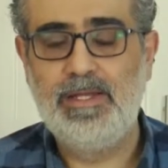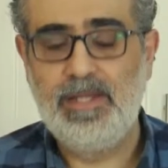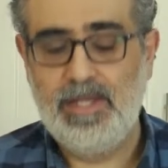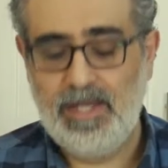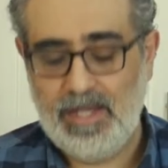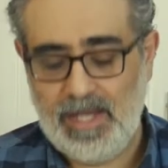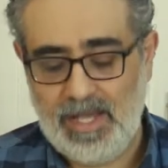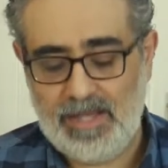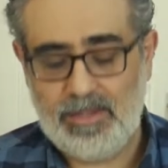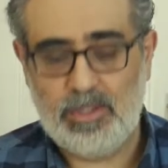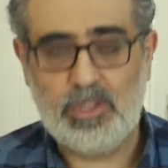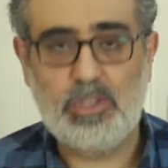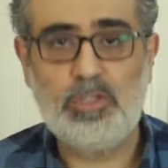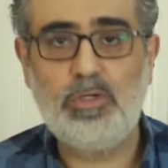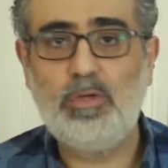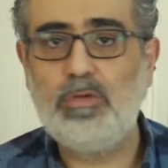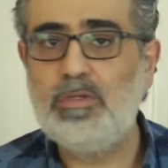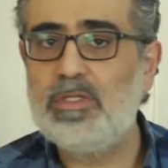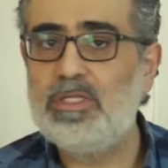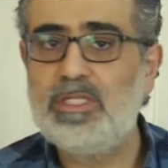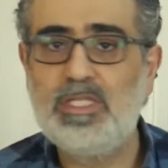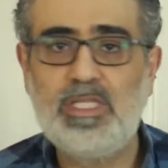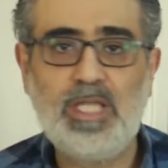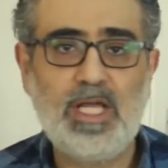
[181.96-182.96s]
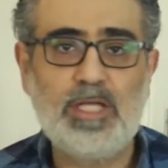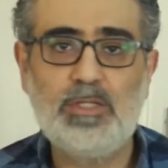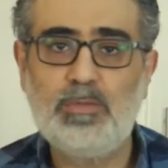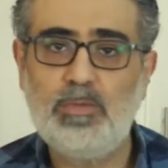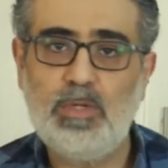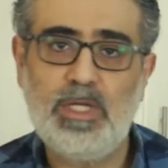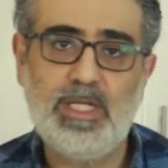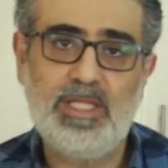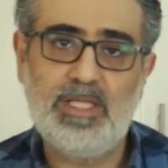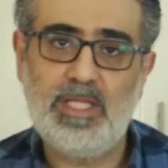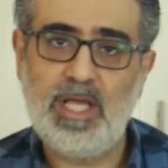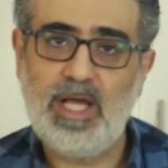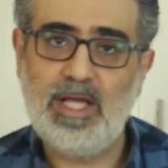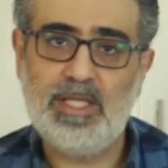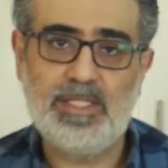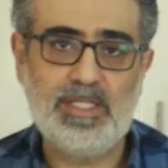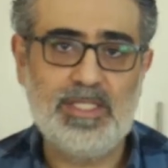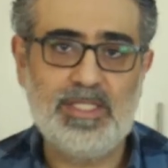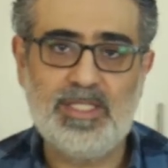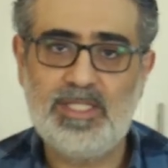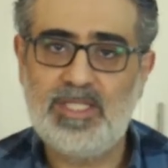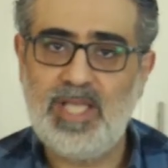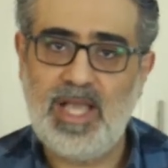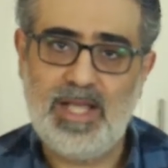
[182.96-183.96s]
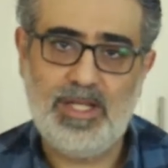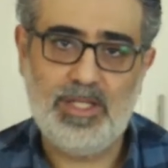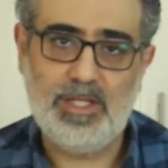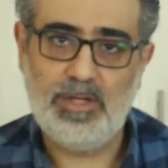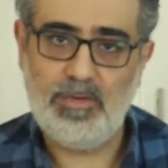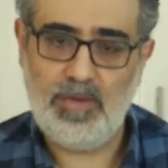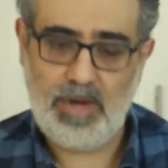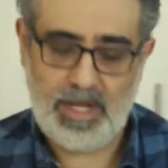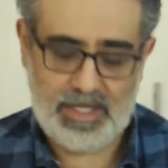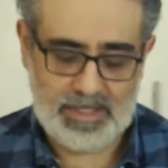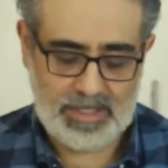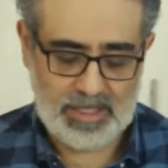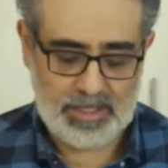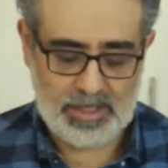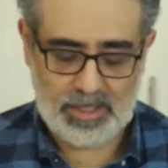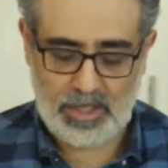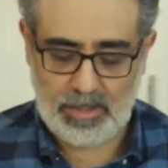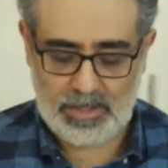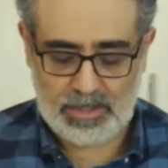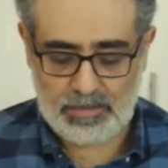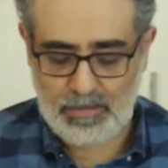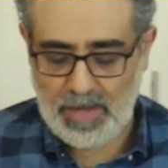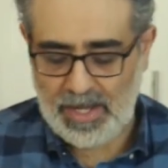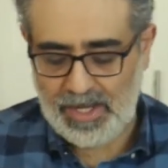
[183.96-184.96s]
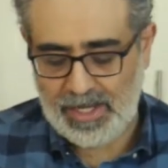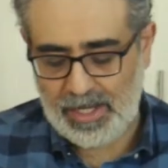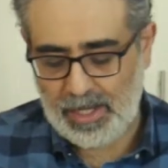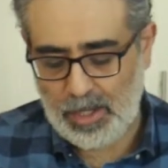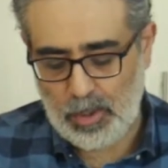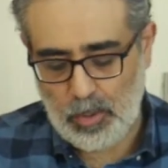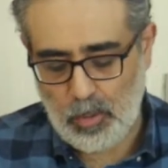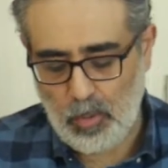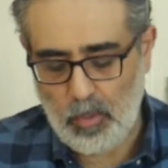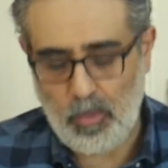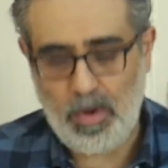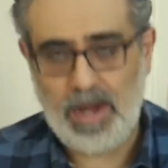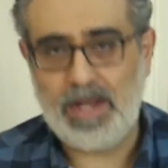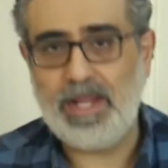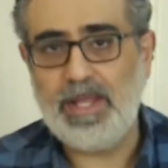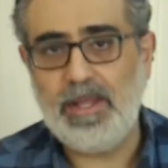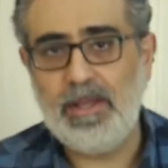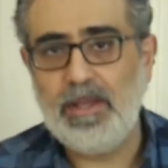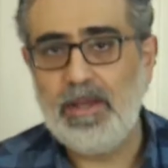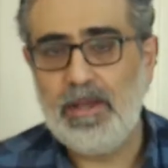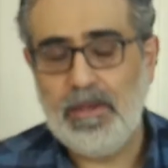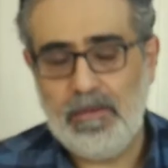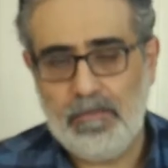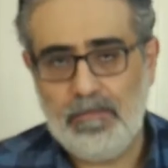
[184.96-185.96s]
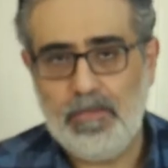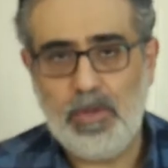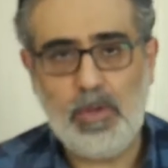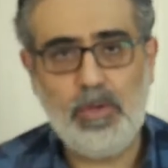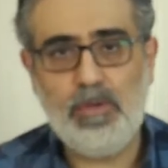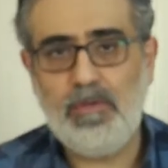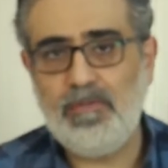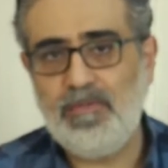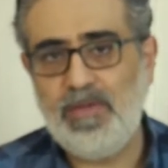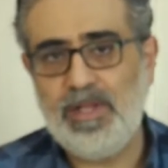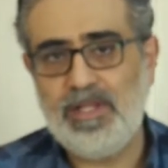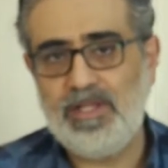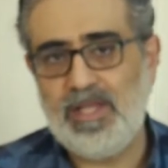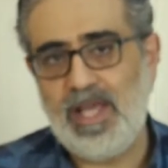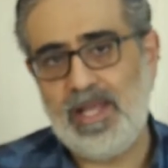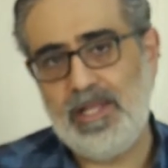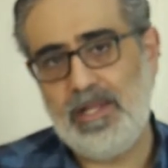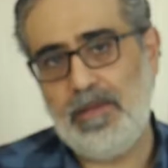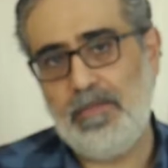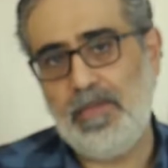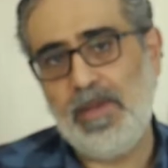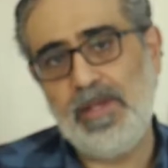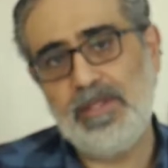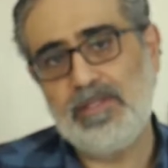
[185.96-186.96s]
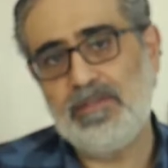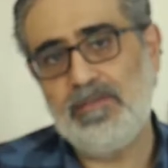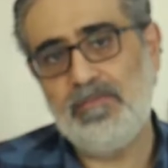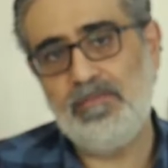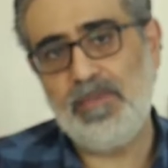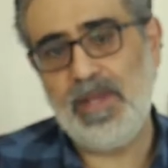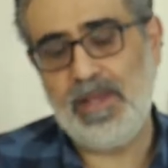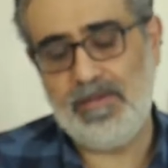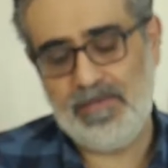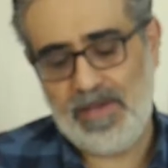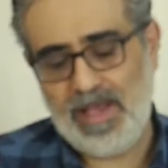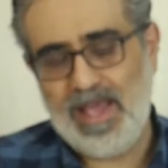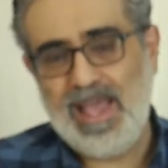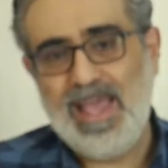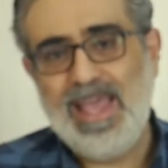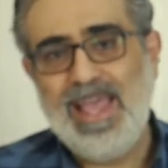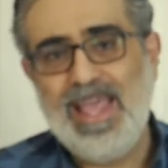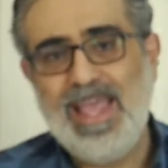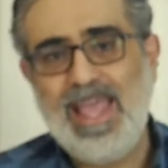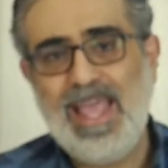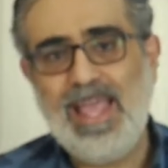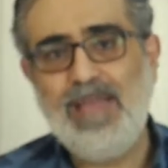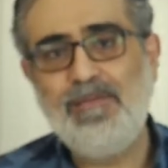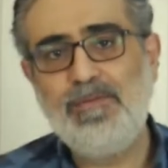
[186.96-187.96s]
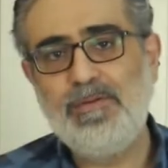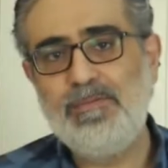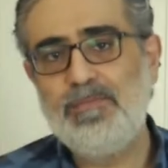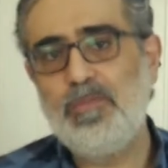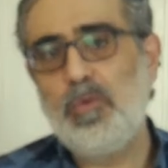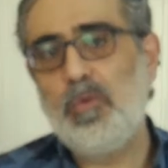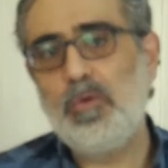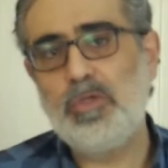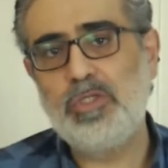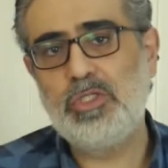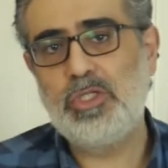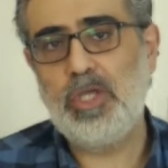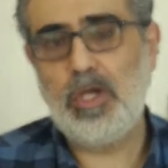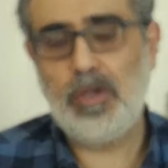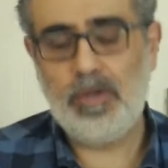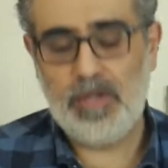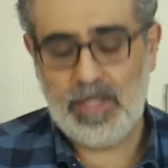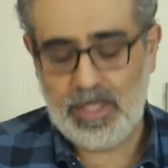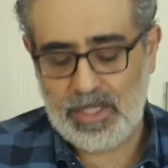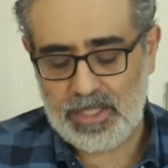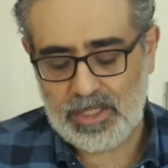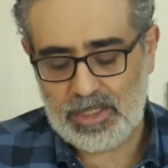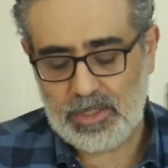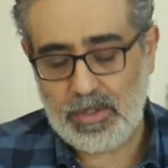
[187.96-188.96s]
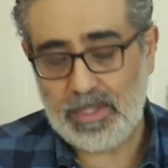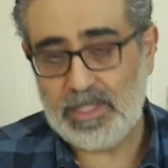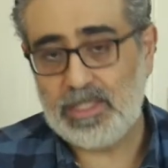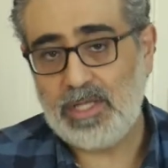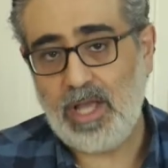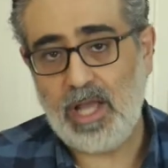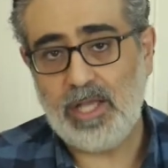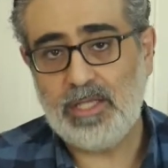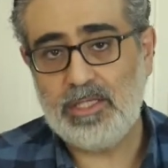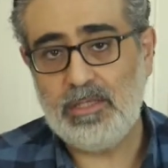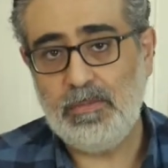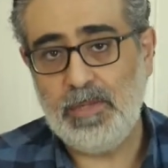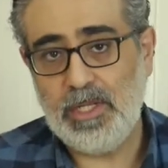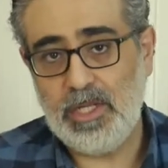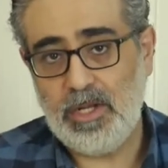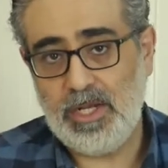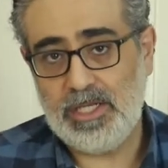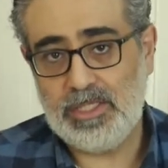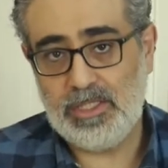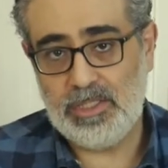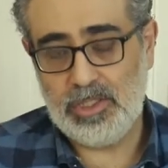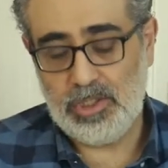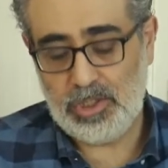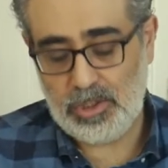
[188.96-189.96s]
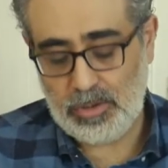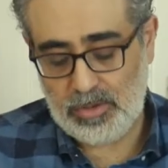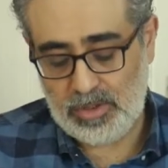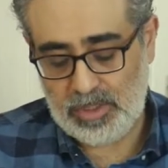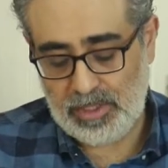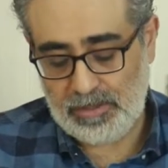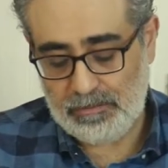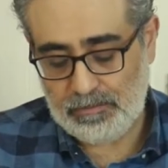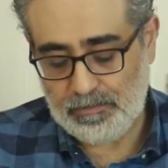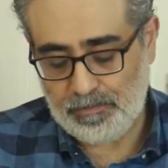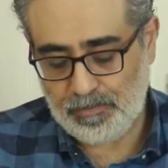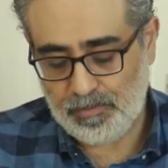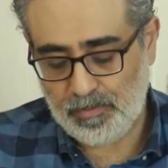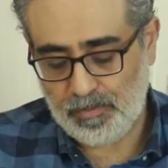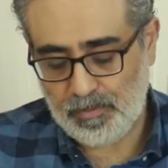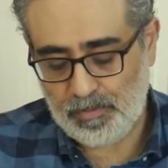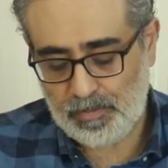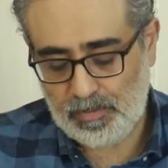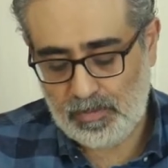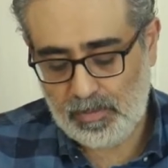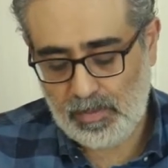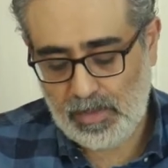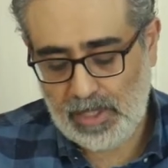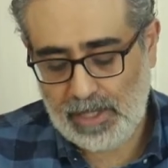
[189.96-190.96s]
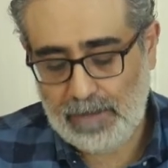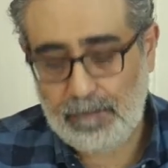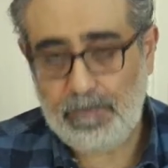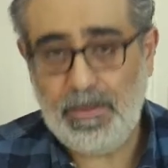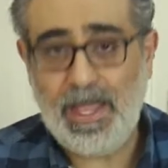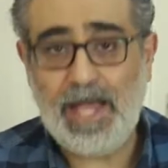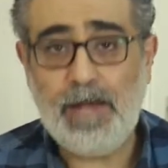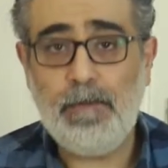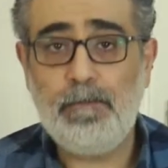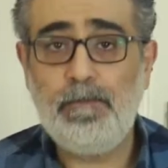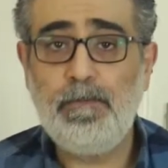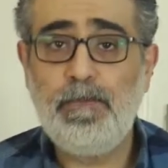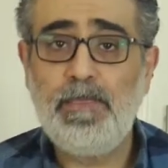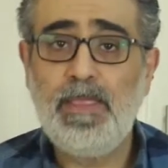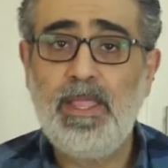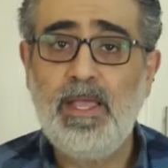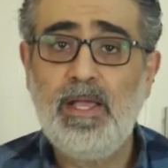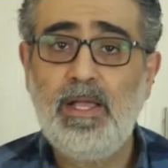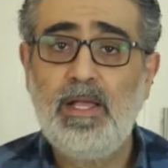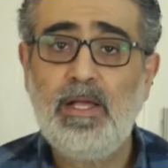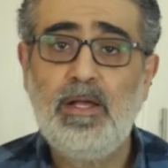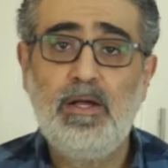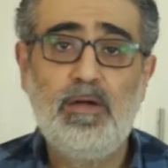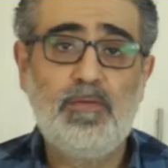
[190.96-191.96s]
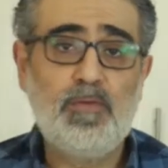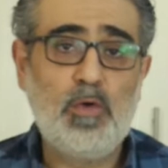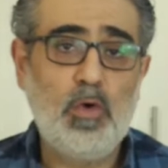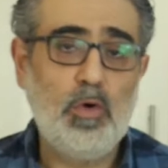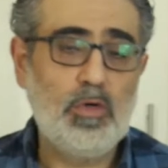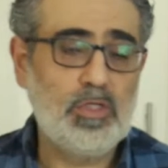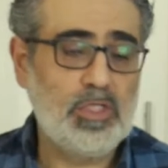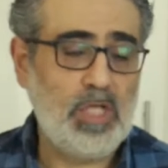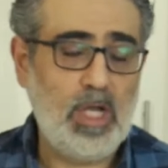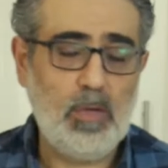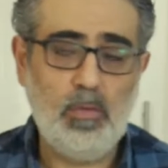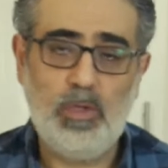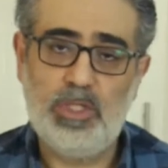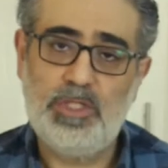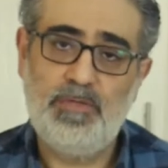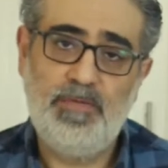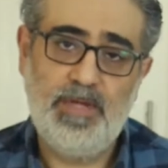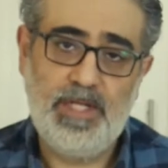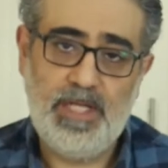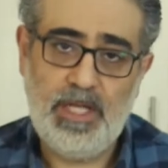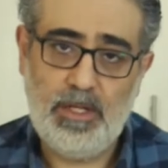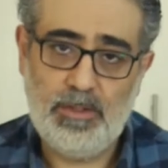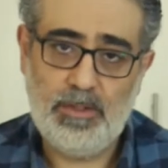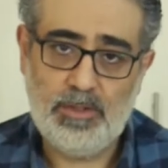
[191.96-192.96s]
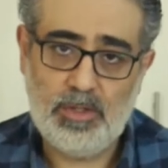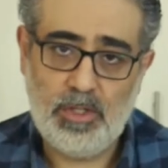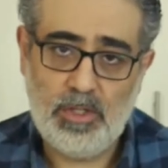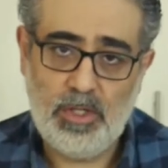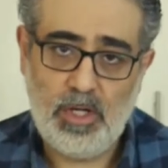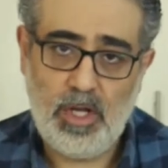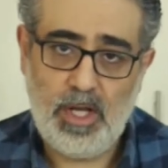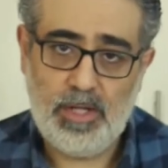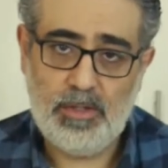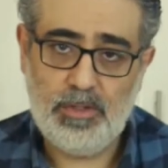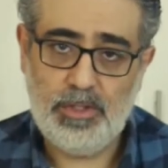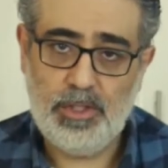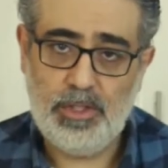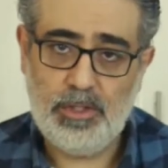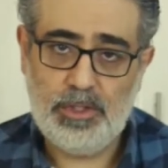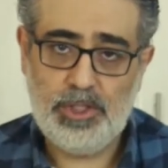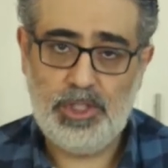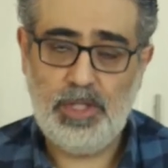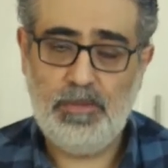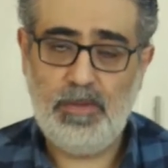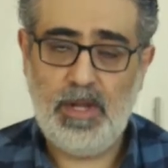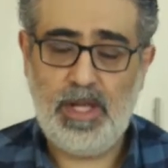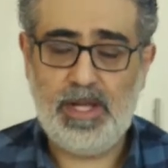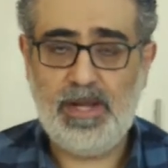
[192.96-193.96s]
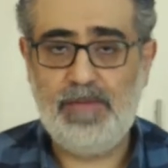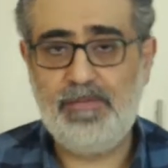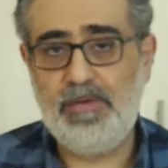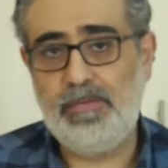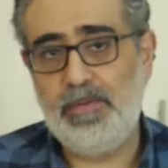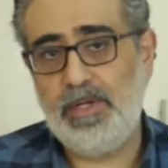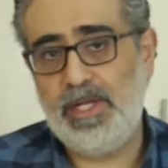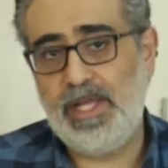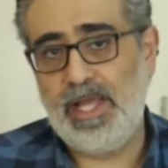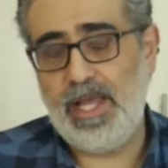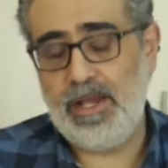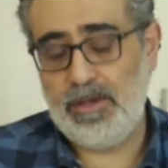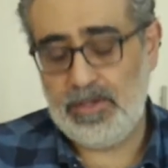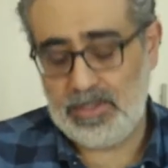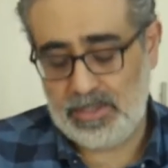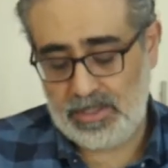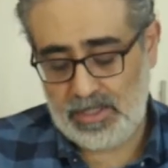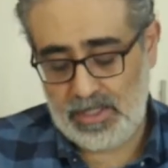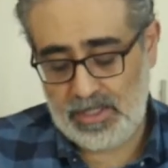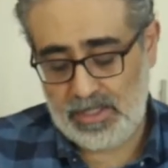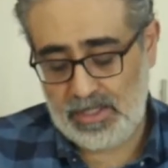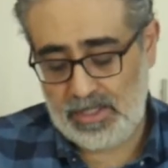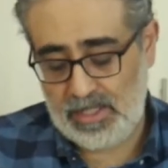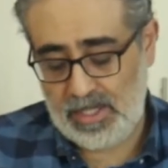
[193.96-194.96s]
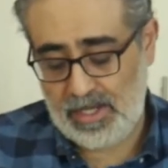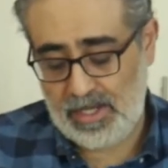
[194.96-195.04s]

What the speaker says: And salt does what it does, is tenderizing. So it's making an already beautifully tender piece of beef even more so it's going to be nice and juicy. Now, of course, I watch videos online on YouTube like everybody else, and